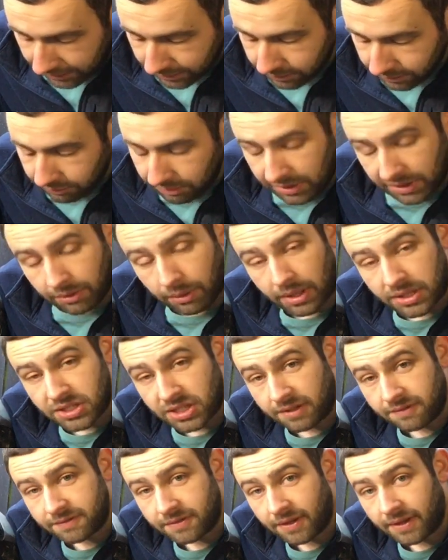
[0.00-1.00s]
really quite
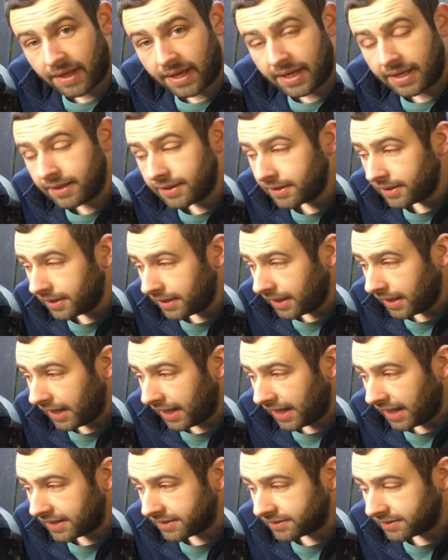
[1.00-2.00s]
chuffed at that,
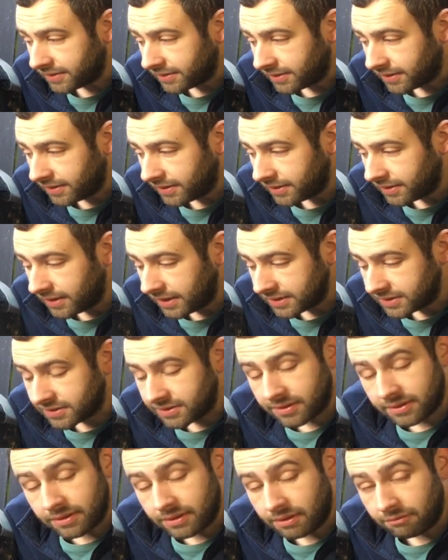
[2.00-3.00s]
and
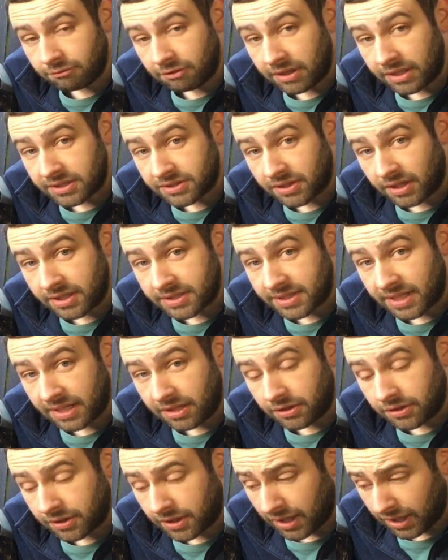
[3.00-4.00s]
I'm really excited to get it
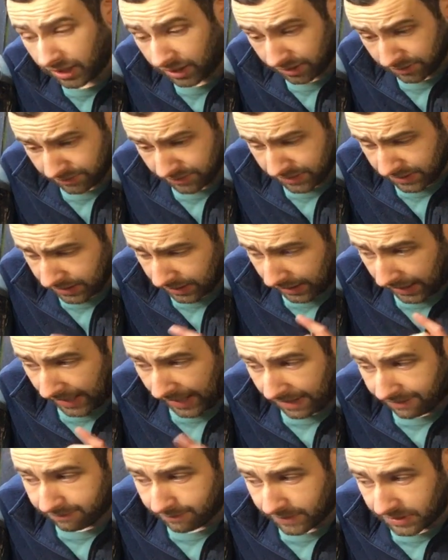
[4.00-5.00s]
on the car. I
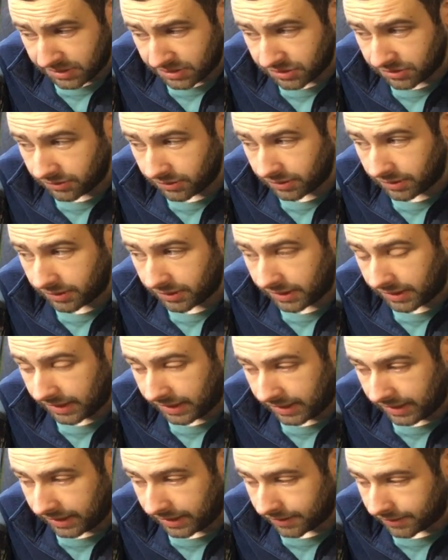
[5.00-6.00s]
have mentioned that
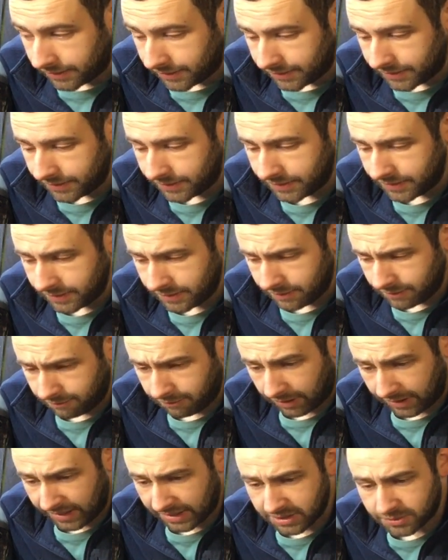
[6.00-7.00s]
the
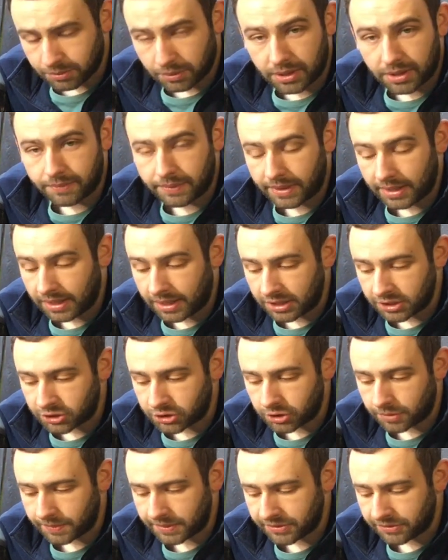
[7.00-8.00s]
front end's probably going to be the last
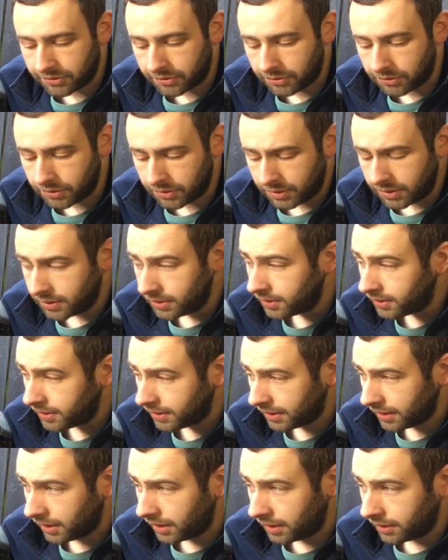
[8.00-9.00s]
job I do.
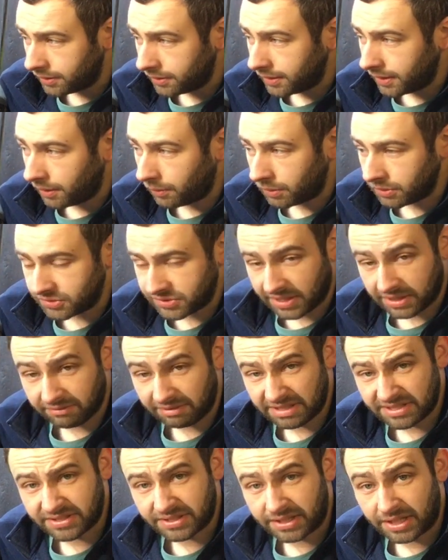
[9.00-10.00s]
I want to get the
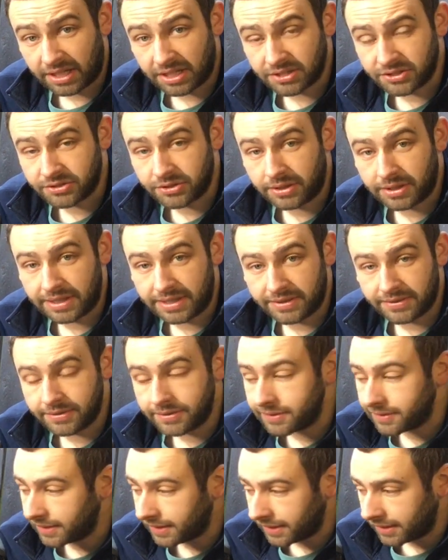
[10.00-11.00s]
rest of the car solid,
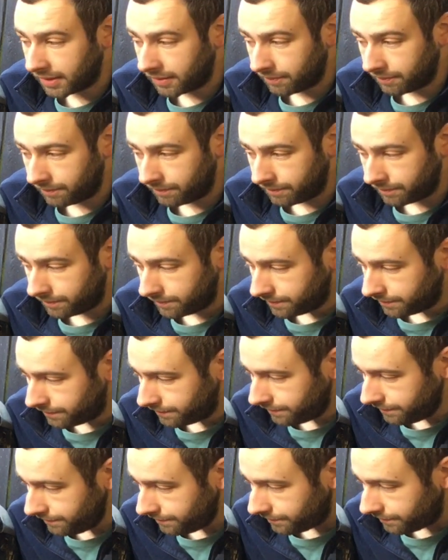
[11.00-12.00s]
and
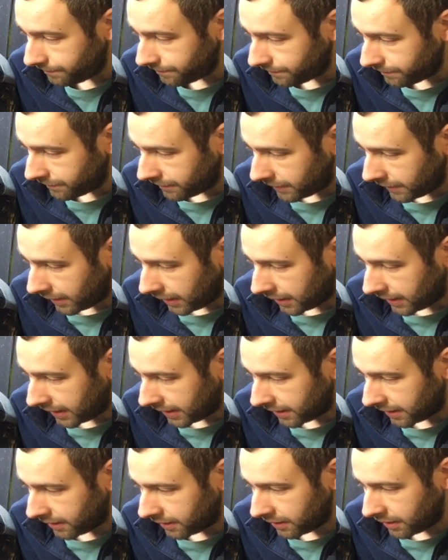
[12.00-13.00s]

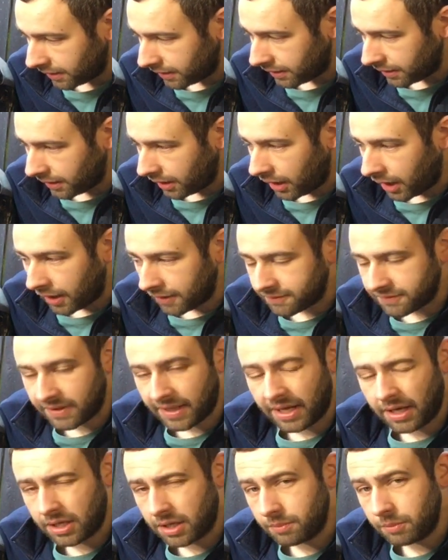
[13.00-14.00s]
then after
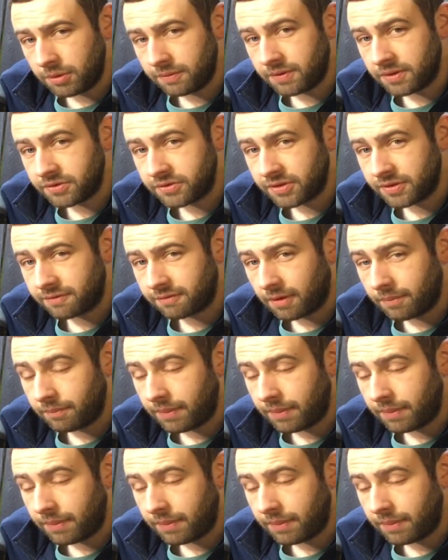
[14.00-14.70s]
that I can move on to the front